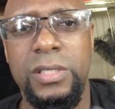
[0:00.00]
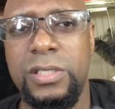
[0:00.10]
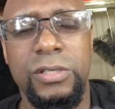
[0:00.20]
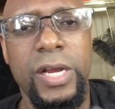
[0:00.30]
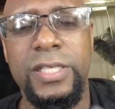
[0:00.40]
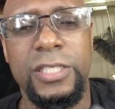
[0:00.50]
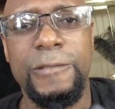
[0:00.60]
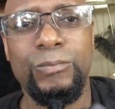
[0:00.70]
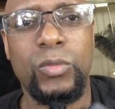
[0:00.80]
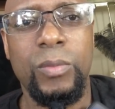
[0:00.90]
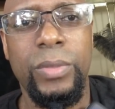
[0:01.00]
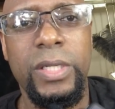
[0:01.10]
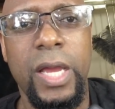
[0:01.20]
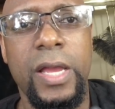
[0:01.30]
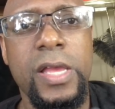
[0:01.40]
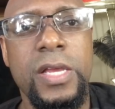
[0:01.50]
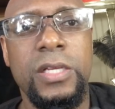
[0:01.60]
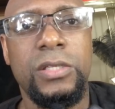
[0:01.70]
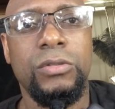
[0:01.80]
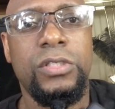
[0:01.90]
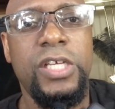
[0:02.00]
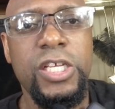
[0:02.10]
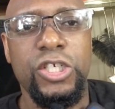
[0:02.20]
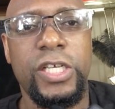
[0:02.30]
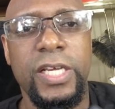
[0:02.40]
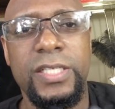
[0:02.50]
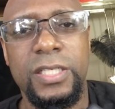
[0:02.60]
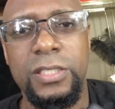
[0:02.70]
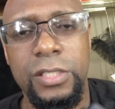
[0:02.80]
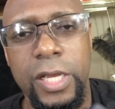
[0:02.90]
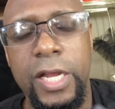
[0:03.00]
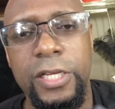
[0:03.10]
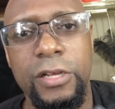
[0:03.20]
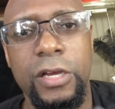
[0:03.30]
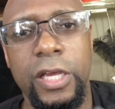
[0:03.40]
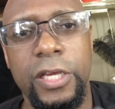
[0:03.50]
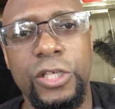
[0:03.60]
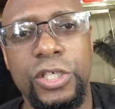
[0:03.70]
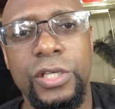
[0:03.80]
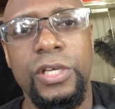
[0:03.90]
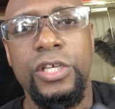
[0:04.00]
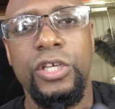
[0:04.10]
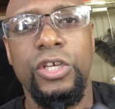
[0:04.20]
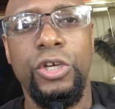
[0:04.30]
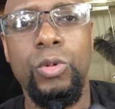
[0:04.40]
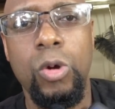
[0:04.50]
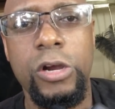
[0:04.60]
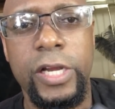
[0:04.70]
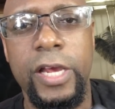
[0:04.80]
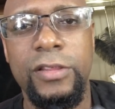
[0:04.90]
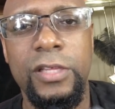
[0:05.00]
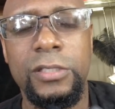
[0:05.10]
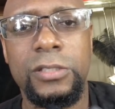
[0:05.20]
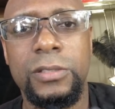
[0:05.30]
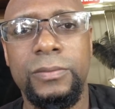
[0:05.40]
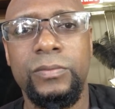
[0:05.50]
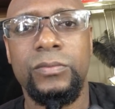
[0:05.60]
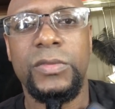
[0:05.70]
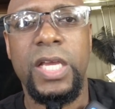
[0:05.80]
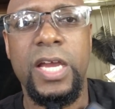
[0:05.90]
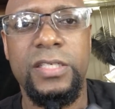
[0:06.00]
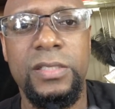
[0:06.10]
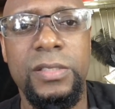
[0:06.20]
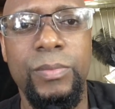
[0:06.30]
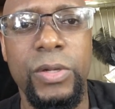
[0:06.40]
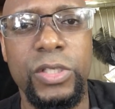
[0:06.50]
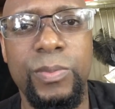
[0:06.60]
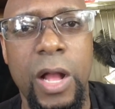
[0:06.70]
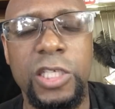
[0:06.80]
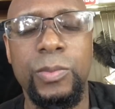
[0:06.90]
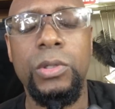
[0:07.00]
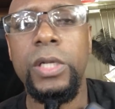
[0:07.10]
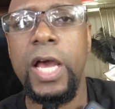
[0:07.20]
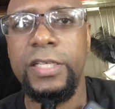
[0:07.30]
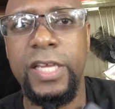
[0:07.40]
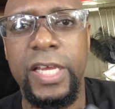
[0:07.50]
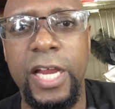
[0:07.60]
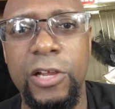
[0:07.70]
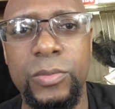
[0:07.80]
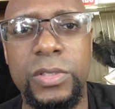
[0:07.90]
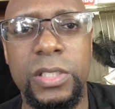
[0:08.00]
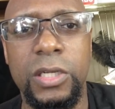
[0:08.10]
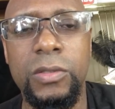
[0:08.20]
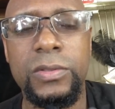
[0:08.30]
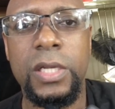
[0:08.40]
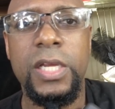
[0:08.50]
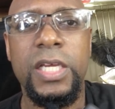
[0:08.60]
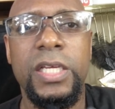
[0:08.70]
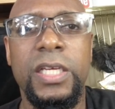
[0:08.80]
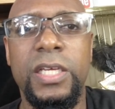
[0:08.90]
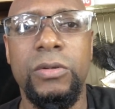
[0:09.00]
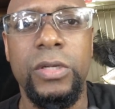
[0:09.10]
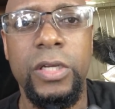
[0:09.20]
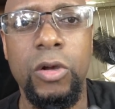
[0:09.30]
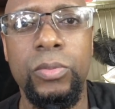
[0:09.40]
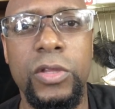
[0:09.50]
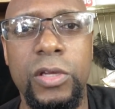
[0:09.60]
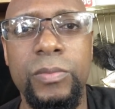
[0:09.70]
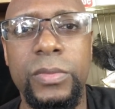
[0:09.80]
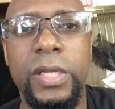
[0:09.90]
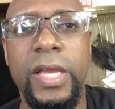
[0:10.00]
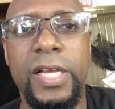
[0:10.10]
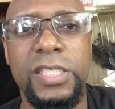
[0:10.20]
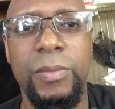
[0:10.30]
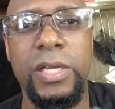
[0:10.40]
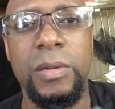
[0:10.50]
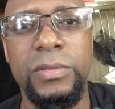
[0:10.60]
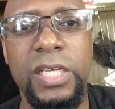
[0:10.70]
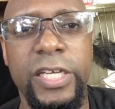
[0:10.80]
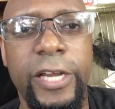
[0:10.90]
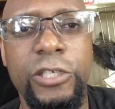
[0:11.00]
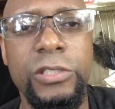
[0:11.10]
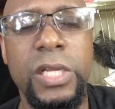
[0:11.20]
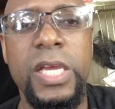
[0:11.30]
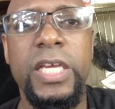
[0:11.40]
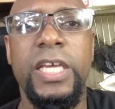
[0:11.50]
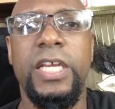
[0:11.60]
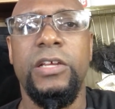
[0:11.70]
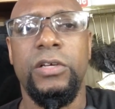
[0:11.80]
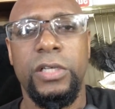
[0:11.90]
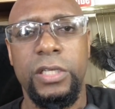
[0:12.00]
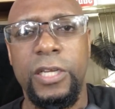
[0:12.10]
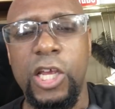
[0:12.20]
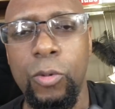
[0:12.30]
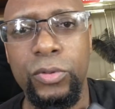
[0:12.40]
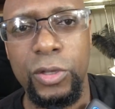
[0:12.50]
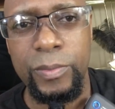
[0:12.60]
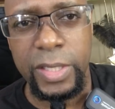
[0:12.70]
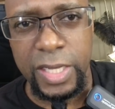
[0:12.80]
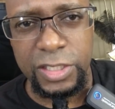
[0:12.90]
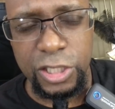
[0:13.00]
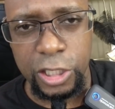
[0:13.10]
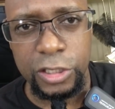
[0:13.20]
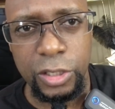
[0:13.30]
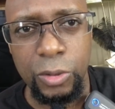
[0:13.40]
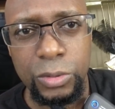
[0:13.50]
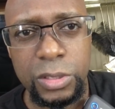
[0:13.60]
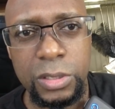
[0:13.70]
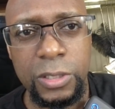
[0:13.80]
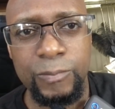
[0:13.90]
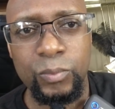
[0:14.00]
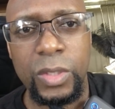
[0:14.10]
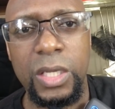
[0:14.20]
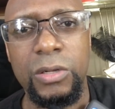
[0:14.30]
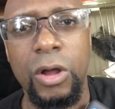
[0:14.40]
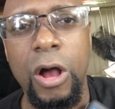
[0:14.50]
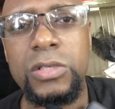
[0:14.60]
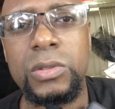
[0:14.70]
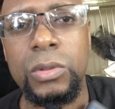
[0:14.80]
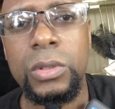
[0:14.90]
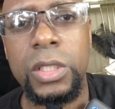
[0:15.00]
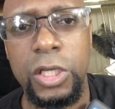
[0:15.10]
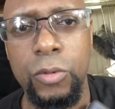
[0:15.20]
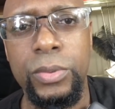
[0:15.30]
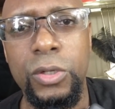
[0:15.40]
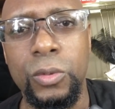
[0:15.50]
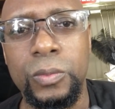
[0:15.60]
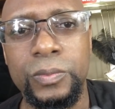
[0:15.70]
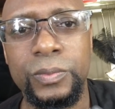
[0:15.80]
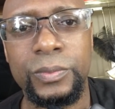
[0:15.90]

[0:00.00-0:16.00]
it's crazy but yeah so teach your kids a, at a young age good work ethics how to be responsible how to take care of themselves it will help them as they become teenagers and it'll help them as young adults and also help you